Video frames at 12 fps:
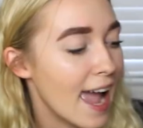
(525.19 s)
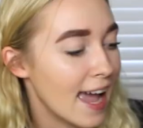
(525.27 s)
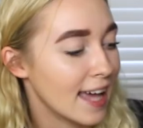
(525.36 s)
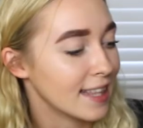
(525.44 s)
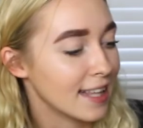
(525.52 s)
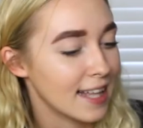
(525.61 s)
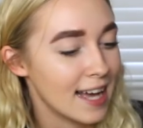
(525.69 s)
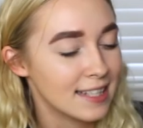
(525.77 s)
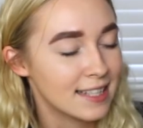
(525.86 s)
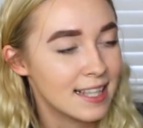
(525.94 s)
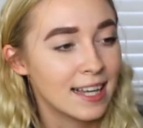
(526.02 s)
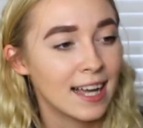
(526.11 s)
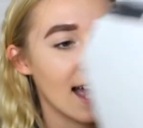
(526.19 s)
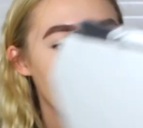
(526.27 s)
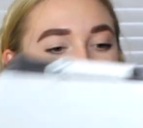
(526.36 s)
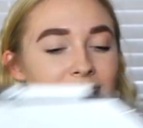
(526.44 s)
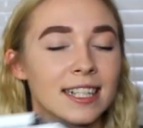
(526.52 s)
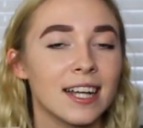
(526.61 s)
And the last thing, I
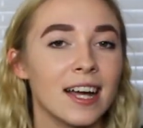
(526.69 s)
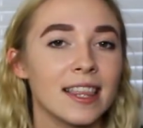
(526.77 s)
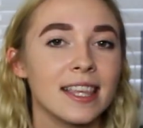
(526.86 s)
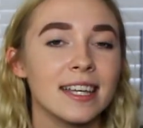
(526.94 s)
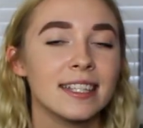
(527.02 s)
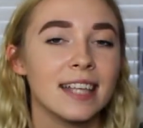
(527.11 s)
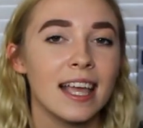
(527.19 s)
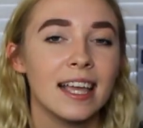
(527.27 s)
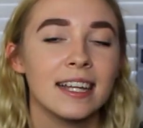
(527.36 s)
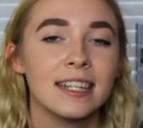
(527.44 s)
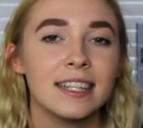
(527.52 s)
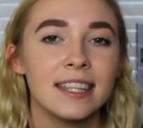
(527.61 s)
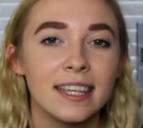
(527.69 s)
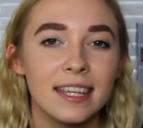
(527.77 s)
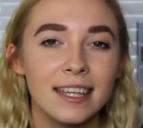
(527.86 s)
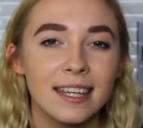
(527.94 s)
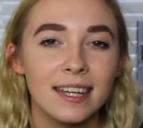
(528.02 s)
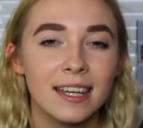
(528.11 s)
actually got this in
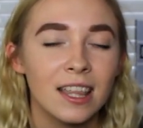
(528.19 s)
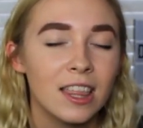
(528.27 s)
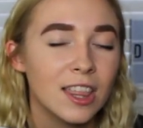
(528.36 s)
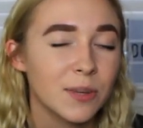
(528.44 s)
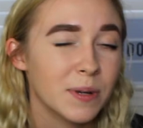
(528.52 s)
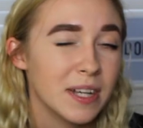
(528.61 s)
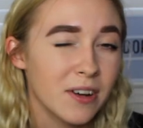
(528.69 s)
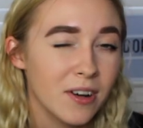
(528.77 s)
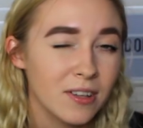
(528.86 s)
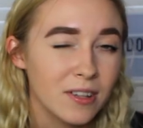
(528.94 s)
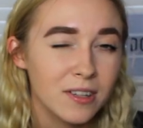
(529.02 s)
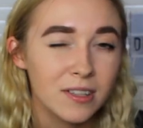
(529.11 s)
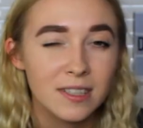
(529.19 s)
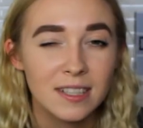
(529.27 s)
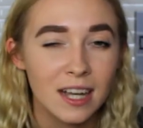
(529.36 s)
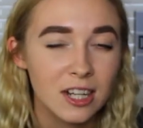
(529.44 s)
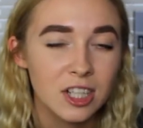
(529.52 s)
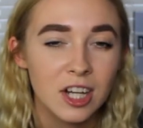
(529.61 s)
the $3
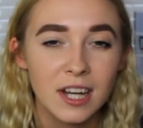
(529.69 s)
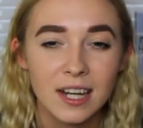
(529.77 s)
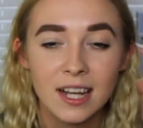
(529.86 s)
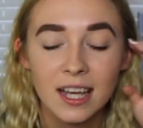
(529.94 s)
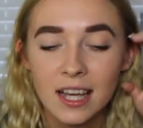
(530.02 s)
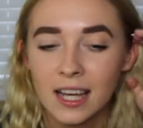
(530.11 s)
section.